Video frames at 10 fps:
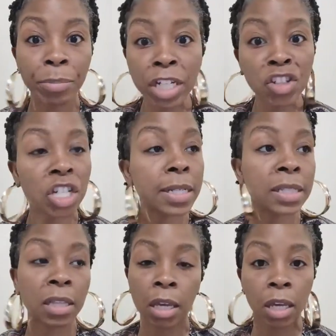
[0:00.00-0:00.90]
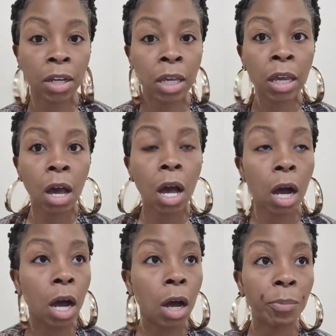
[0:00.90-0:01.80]
bitches and,
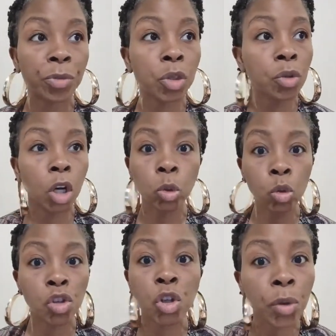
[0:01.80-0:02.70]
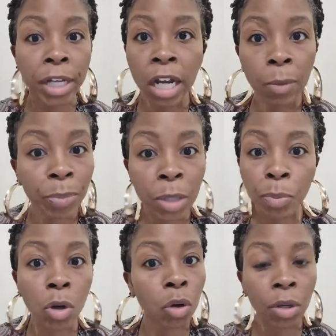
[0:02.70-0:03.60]
um, you know, you shooting up
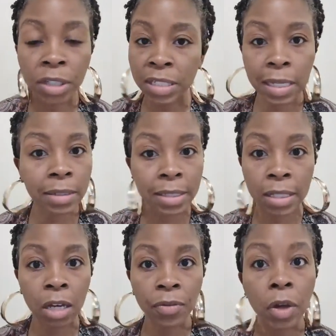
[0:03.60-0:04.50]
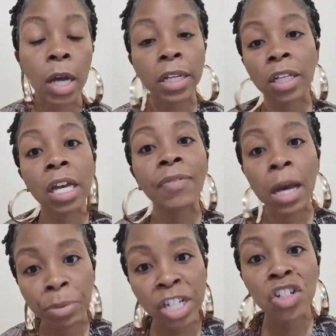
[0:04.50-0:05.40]
people and all this other stuff, honey, your
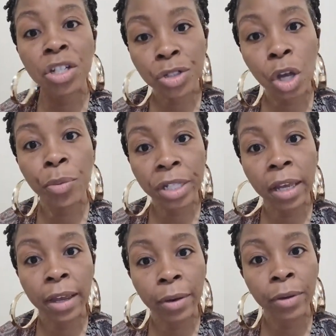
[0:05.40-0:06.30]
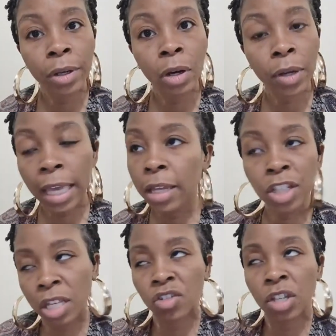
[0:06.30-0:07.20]
vibration is going down. Okay.
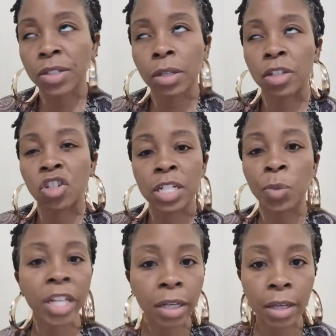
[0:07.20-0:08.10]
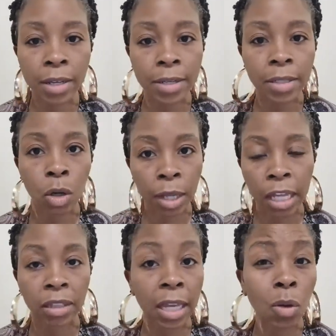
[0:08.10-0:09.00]
It's, it's just, it's just what it is. Okay.
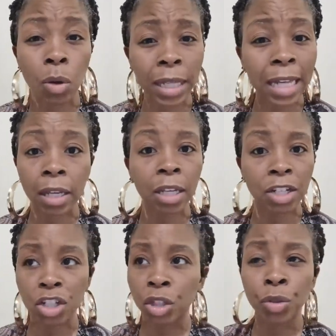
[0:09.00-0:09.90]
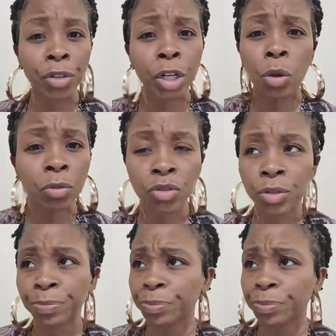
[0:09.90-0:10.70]
They call it, I think it's drill,